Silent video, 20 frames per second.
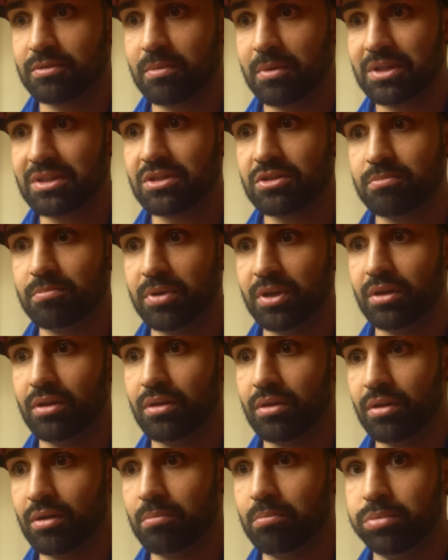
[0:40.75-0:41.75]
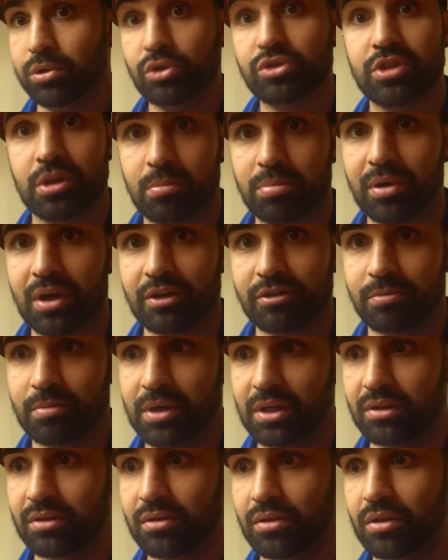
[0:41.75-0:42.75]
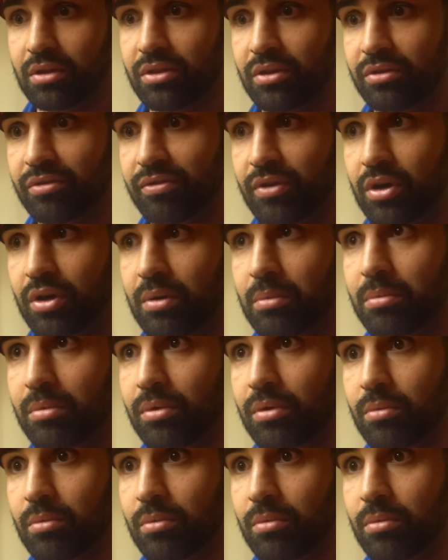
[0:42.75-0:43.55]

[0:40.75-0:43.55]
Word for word: Spence has been a blue chip prospect thus far.